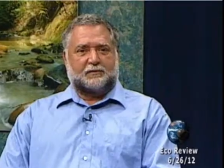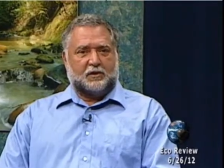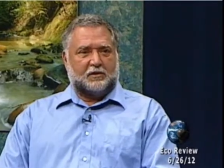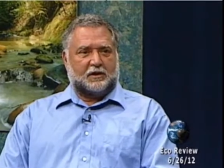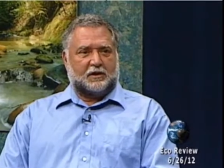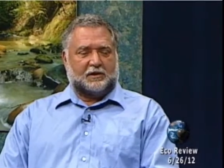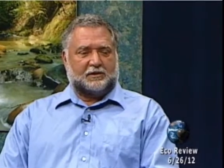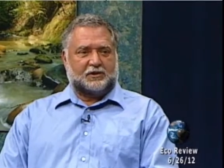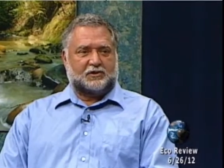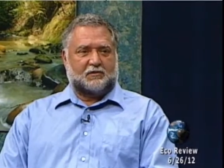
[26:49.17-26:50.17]

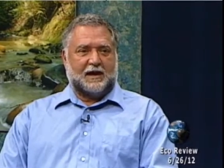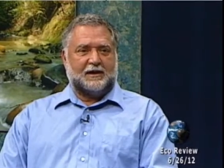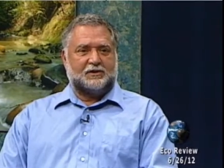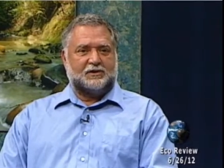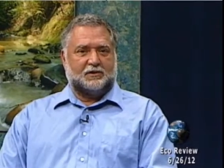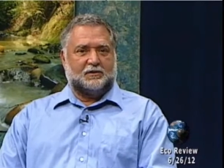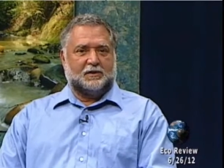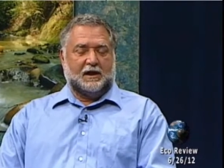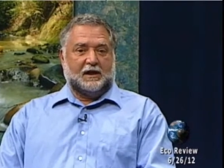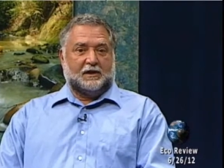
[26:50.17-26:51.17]
protocol to try
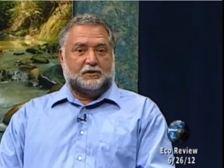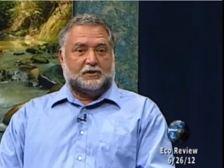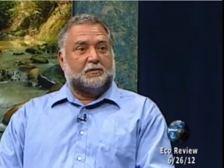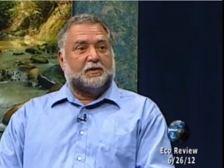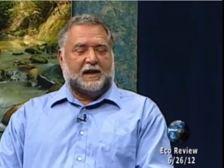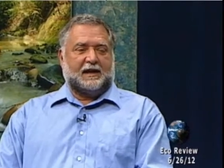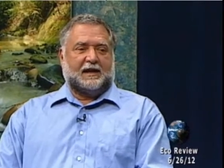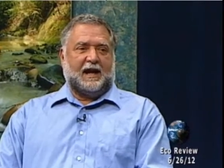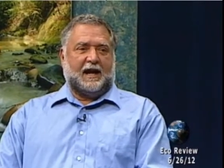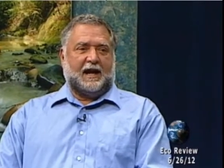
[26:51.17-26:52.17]
to do what they
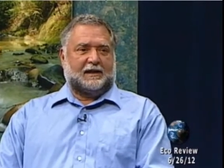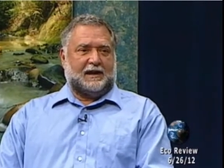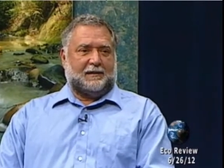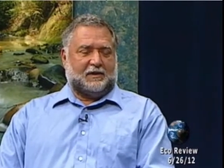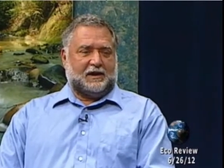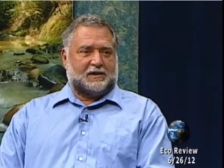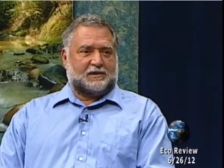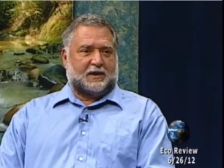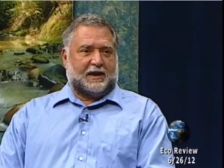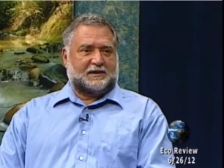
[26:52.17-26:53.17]
can to keep
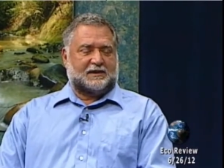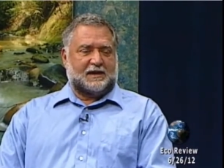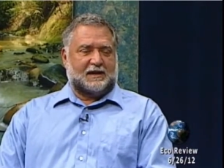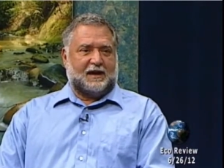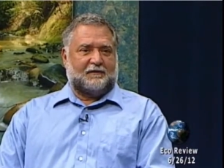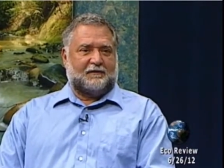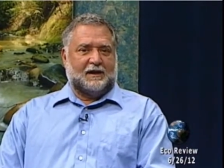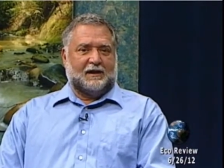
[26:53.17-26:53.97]
these plants safe.